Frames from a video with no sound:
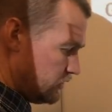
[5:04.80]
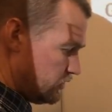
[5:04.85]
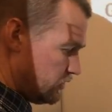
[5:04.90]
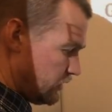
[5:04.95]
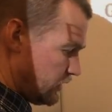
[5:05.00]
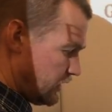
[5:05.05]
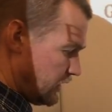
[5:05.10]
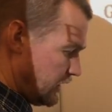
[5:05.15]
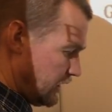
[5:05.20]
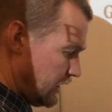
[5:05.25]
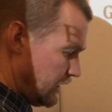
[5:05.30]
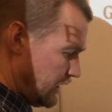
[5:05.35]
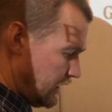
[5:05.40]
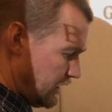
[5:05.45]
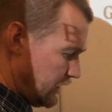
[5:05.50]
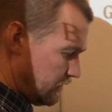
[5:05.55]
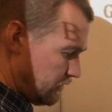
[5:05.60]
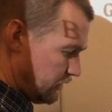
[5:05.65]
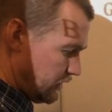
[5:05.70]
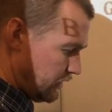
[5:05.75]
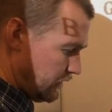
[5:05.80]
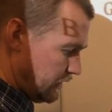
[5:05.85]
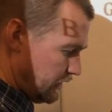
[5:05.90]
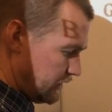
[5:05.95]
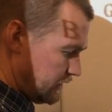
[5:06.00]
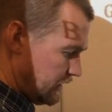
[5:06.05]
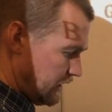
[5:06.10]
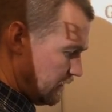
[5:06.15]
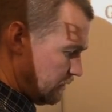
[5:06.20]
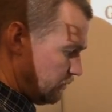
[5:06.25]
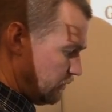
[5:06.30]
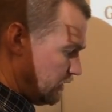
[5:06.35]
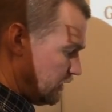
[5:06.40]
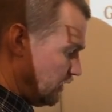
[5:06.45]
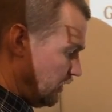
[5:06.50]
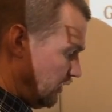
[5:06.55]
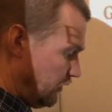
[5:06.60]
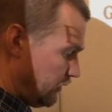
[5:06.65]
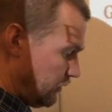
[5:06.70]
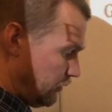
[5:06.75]
to get a straight line. Down 1
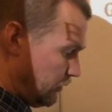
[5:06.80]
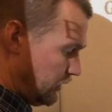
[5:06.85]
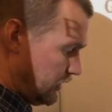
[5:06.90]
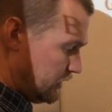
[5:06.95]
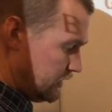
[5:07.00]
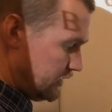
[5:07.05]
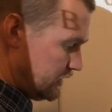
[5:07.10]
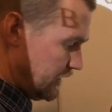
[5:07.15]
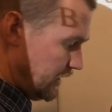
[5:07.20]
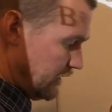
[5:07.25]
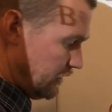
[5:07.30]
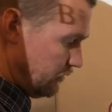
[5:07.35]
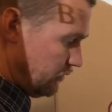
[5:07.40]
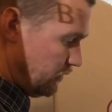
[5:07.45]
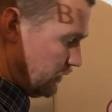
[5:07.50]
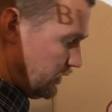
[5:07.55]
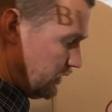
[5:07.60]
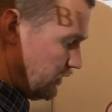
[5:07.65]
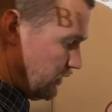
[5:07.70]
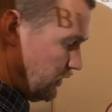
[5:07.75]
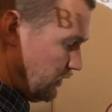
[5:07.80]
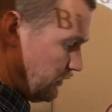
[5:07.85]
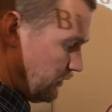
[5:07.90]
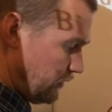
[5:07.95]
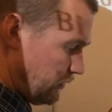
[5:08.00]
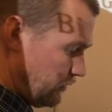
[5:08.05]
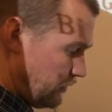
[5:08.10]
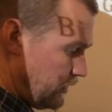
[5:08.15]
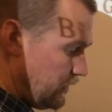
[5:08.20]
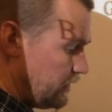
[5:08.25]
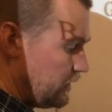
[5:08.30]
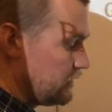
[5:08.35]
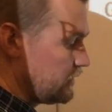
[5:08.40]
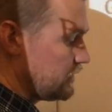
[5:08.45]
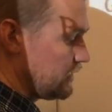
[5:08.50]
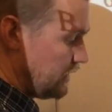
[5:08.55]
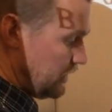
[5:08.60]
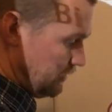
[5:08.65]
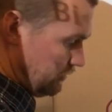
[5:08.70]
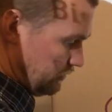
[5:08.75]
over 1, down 1 over
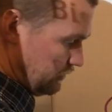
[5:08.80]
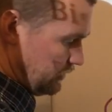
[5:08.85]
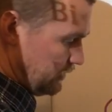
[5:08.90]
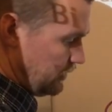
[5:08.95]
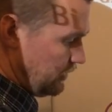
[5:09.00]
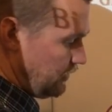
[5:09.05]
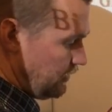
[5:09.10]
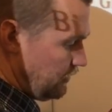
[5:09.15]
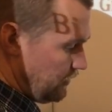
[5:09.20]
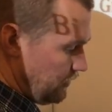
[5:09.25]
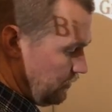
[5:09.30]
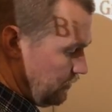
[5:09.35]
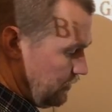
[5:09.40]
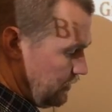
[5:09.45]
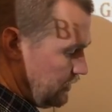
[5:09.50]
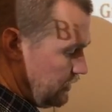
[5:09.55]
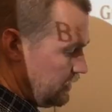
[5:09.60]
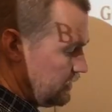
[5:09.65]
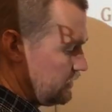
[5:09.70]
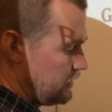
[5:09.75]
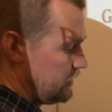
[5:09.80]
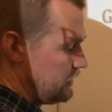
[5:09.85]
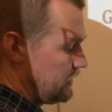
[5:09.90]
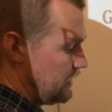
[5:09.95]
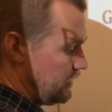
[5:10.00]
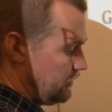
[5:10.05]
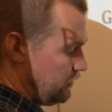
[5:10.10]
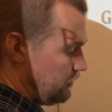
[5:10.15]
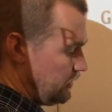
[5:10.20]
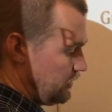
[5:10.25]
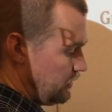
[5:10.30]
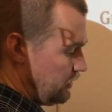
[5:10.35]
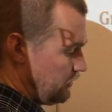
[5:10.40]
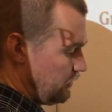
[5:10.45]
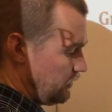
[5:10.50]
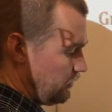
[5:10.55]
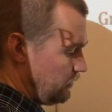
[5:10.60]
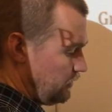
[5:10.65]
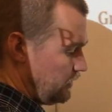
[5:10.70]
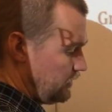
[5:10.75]
1, down 1 over 1, down 1
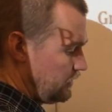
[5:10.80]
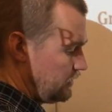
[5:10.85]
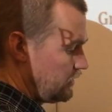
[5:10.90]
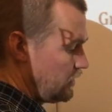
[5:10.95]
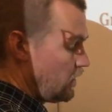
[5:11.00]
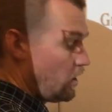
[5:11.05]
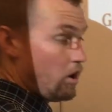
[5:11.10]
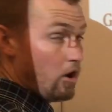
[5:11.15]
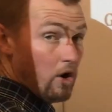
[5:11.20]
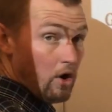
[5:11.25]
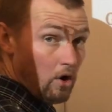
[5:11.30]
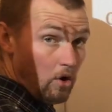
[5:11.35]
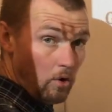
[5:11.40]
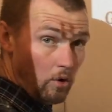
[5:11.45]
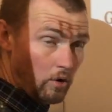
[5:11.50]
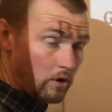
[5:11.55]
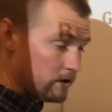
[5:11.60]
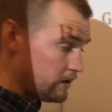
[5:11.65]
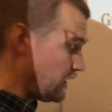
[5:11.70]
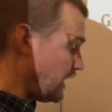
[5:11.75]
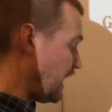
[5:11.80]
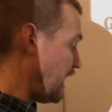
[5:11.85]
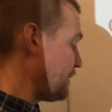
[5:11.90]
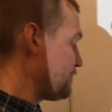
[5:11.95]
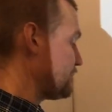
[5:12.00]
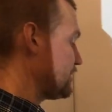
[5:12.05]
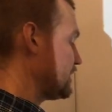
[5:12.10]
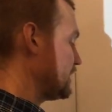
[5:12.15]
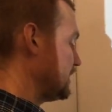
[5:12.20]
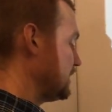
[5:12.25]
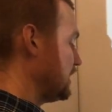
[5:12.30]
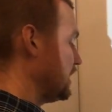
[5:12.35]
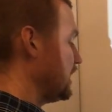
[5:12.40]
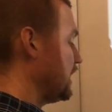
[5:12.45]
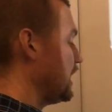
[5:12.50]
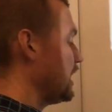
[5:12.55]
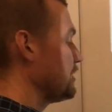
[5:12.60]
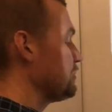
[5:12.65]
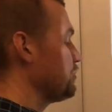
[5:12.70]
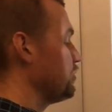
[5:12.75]
over 1. Or the opposite,
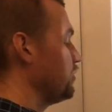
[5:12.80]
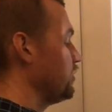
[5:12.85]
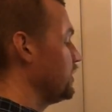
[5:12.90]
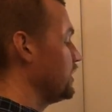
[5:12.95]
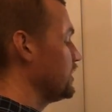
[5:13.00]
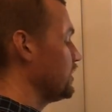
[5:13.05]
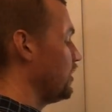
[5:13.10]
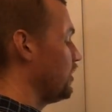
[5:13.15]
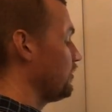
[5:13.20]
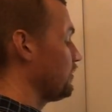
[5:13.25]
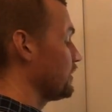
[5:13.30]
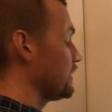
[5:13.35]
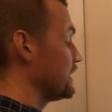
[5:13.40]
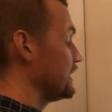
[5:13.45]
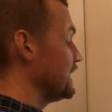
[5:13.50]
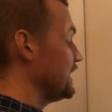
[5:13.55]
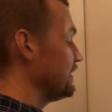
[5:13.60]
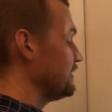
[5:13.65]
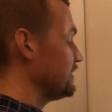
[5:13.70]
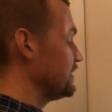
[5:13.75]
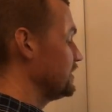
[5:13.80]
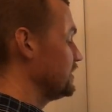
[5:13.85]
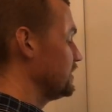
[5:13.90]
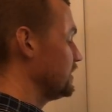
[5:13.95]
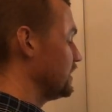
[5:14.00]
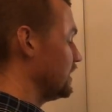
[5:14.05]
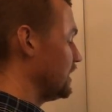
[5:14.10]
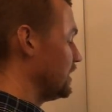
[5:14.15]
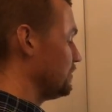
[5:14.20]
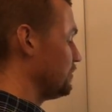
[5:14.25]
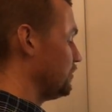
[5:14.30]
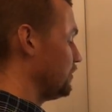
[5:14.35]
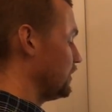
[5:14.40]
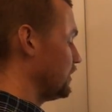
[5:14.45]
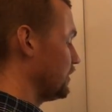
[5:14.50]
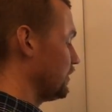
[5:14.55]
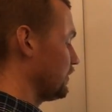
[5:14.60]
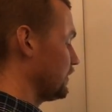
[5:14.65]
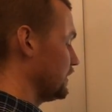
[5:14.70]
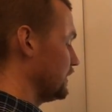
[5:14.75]
up 1 over left, up
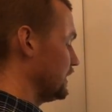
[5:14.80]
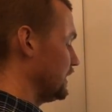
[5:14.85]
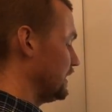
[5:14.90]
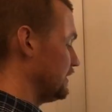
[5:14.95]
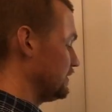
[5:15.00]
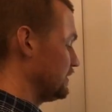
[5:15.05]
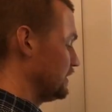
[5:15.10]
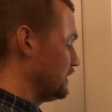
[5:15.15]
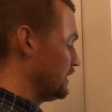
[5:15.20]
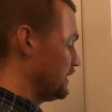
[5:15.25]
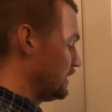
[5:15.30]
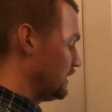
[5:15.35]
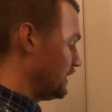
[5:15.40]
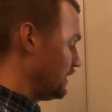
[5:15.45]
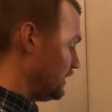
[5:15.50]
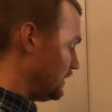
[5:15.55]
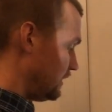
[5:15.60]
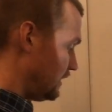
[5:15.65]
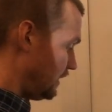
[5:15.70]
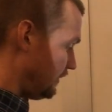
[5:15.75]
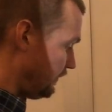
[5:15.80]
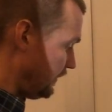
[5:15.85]
1 over left. Then